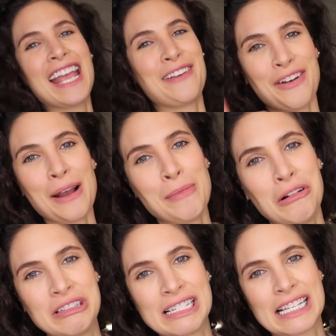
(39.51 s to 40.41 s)
If I'm
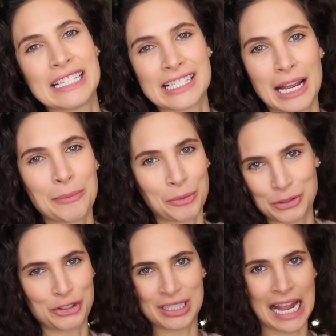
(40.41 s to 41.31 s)
honest, at the time I
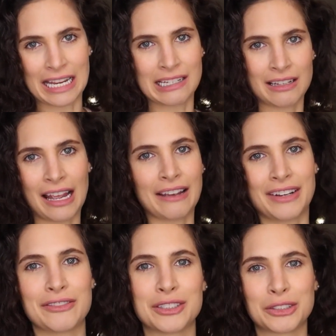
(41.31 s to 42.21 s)
was just lying. I have
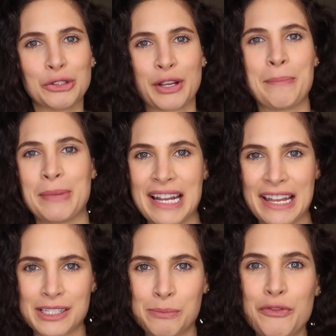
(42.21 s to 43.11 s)
never cooked
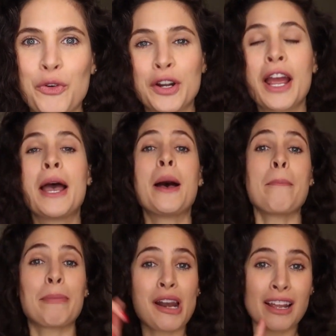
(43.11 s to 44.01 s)
empanadas before,
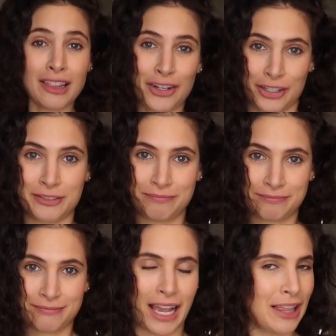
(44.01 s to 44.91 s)
but I learned.
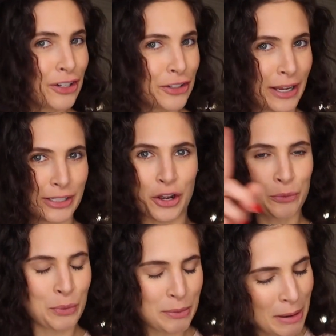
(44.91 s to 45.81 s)
I
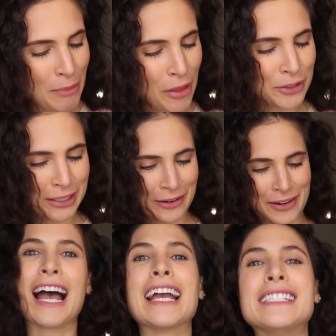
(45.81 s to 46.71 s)
talked with my
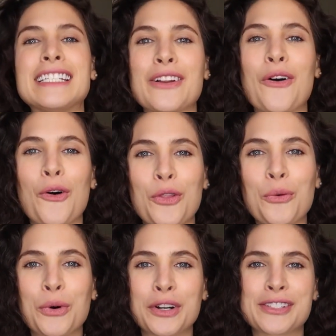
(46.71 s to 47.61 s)
mother-in-law. I did all the
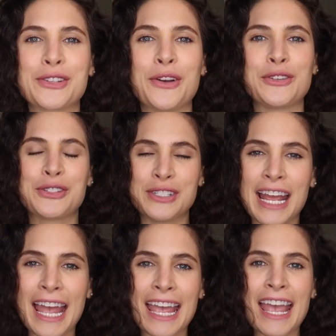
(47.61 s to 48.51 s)
work. So
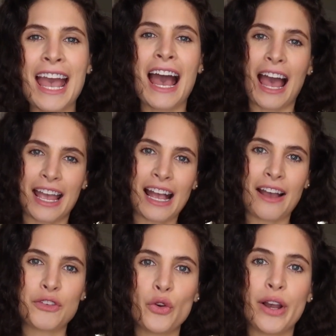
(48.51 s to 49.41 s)
today I
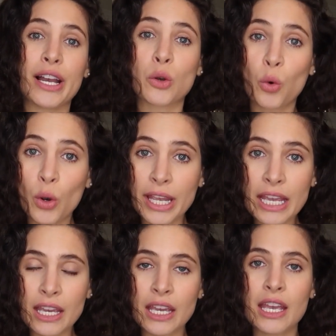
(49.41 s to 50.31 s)
have you a
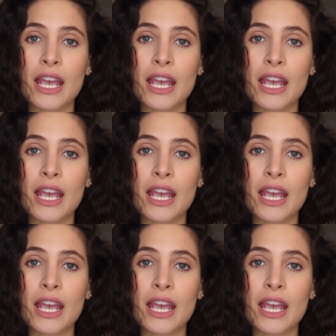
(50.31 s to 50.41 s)
quick